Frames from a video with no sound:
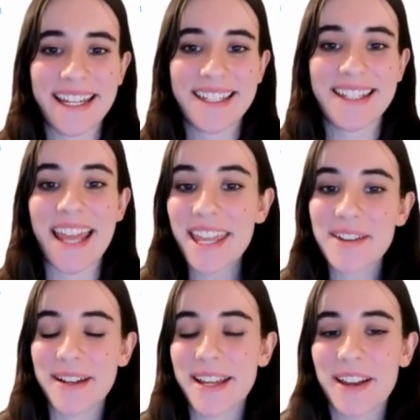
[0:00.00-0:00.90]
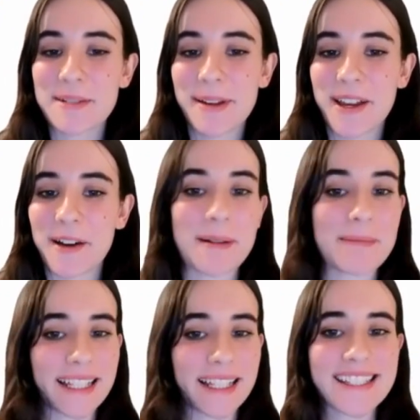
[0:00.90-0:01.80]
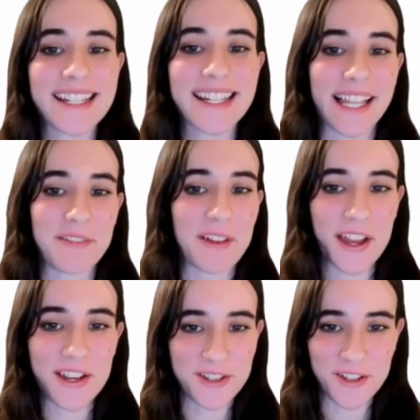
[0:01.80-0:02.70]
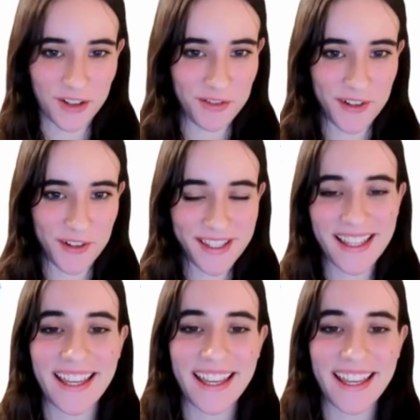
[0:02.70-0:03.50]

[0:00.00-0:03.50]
Today we're going to become plastic clever geographers.